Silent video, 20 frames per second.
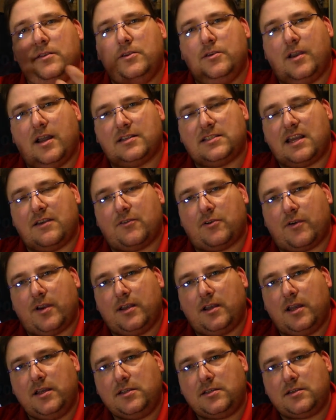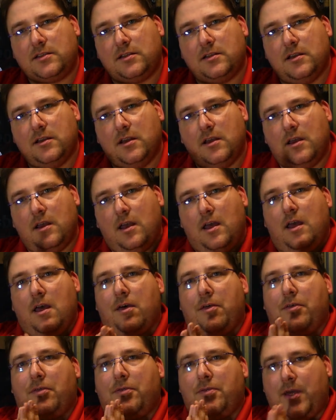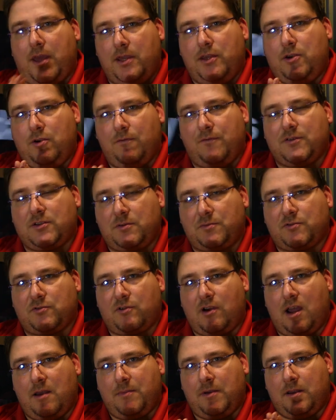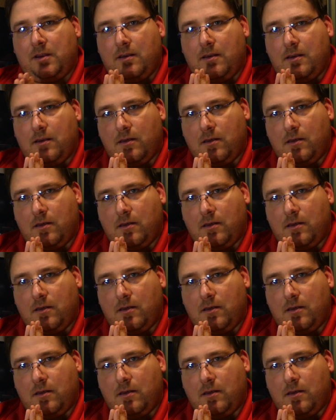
You guys have a great night. Thank you for subscribing.